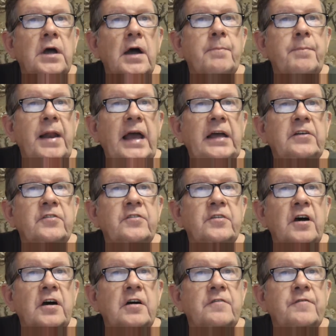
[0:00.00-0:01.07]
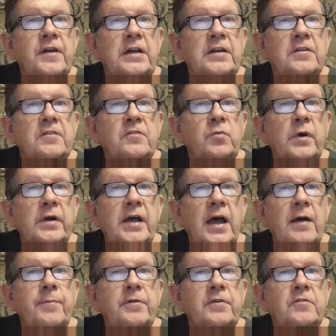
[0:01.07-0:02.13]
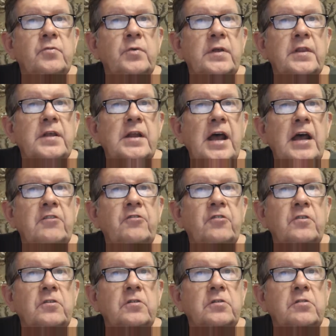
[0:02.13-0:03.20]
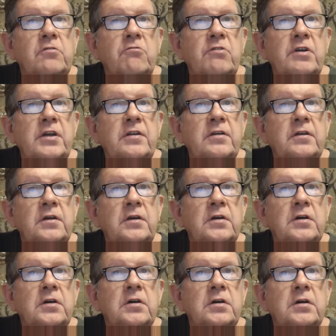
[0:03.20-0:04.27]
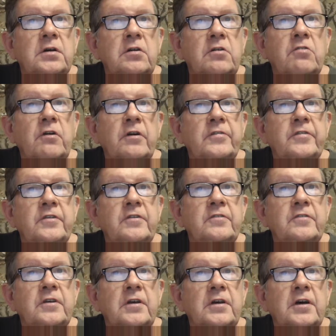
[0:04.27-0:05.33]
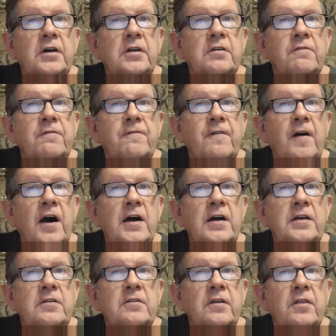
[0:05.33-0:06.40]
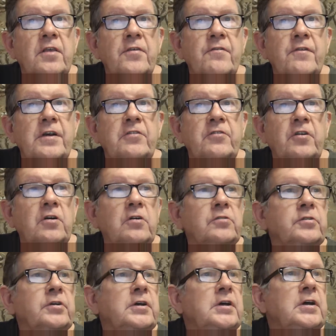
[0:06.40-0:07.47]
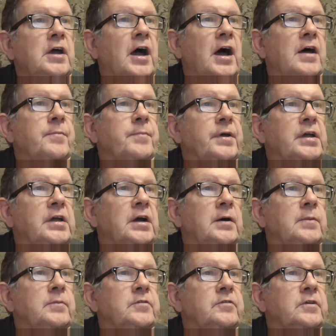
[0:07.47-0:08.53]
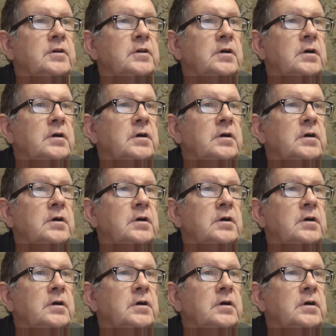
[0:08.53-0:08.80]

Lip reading: A Black Star event is what happens when the national grid crosses a defined threshold and becomes